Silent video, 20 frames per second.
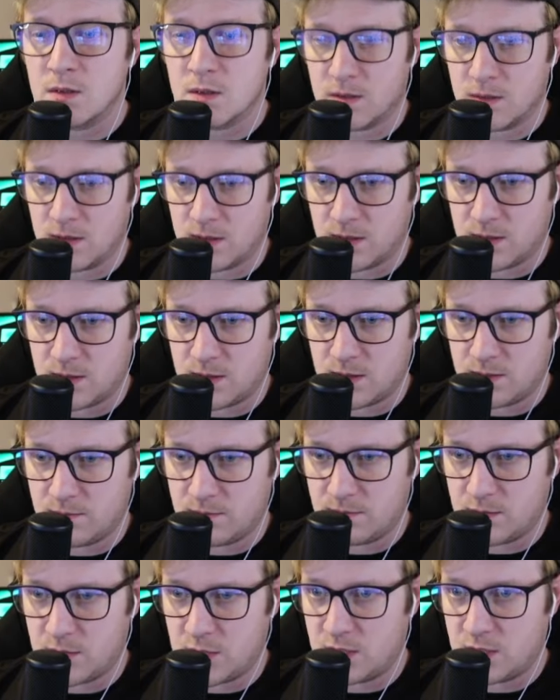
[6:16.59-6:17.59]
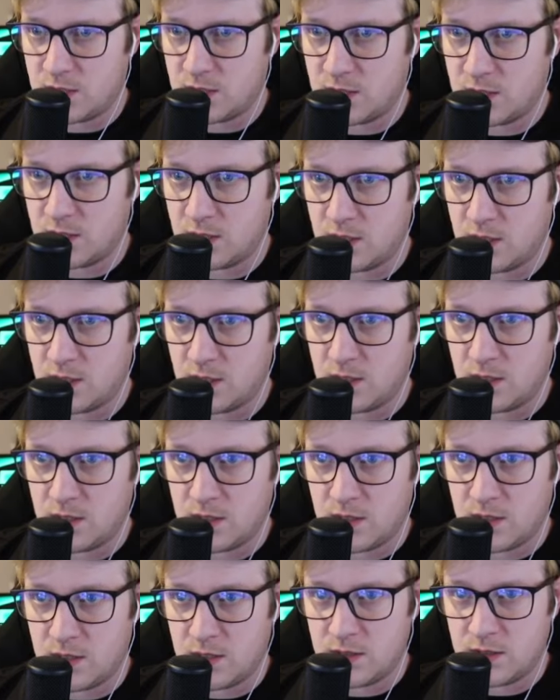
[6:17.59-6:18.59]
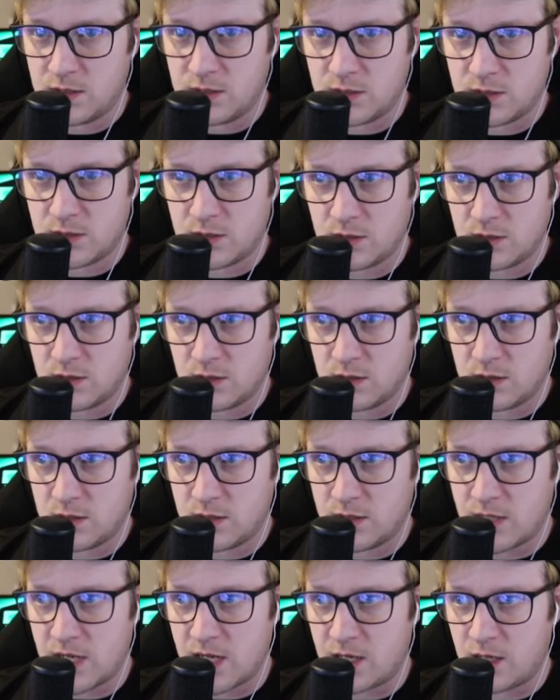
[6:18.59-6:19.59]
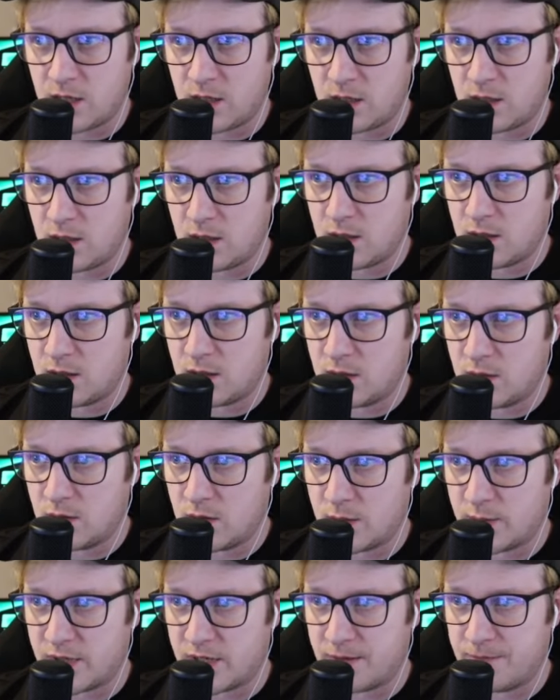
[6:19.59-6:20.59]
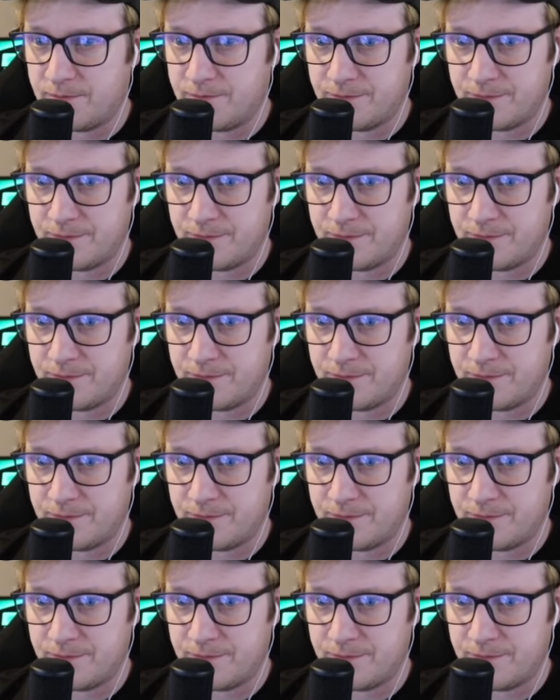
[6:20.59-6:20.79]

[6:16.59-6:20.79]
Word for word: Um testing, testing, this card. Hey, what up, buddy?